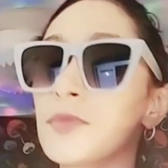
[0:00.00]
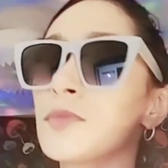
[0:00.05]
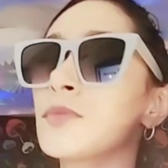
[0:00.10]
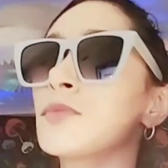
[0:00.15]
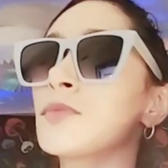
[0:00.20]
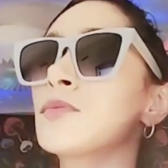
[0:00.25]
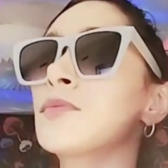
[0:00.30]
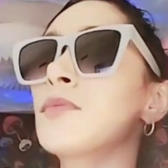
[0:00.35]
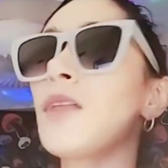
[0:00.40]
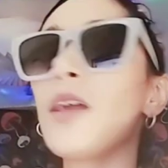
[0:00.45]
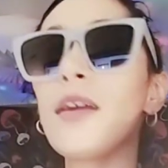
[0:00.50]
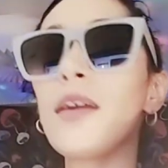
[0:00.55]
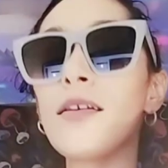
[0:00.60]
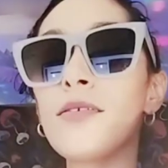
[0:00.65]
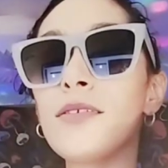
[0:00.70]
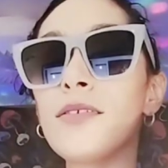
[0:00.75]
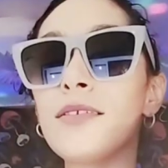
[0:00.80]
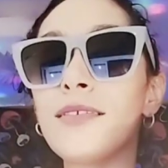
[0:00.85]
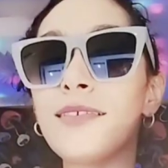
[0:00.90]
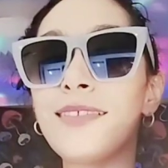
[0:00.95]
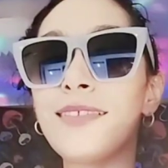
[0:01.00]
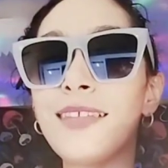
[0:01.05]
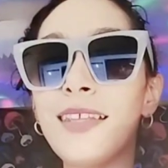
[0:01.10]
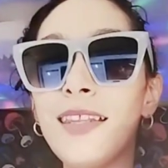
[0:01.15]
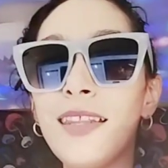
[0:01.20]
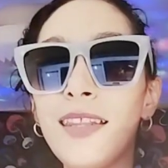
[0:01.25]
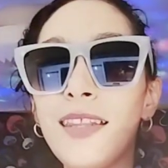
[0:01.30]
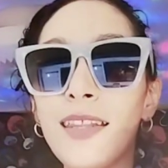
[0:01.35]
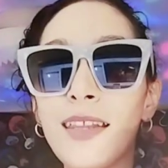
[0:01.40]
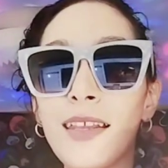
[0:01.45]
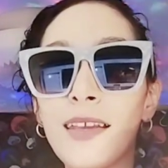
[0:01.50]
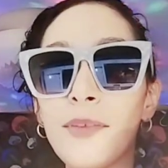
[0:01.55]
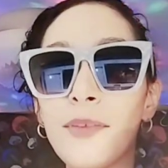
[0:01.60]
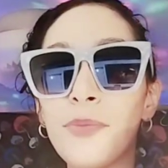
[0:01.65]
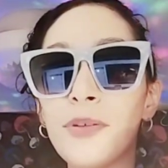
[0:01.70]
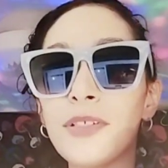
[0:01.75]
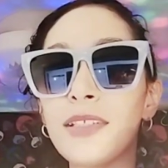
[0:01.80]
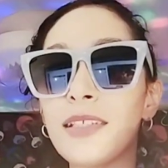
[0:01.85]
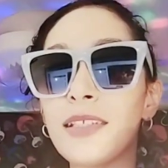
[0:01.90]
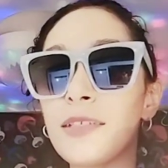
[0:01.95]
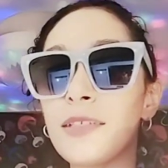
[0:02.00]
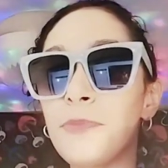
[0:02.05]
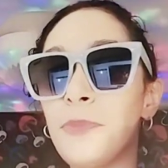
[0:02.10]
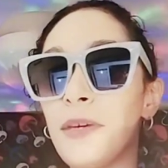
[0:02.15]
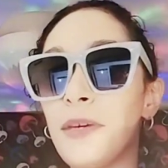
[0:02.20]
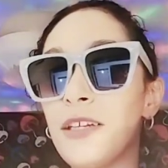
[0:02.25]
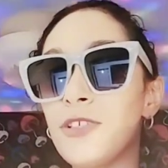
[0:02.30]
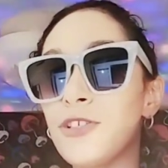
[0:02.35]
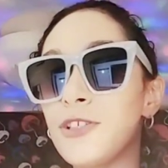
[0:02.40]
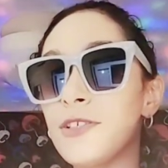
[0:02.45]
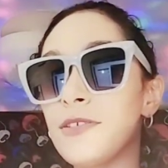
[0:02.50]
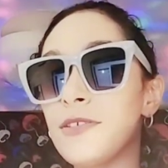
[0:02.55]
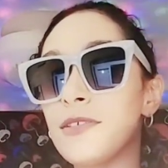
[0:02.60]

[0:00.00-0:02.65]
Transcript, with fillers: Oh, didn't Princess Peach is,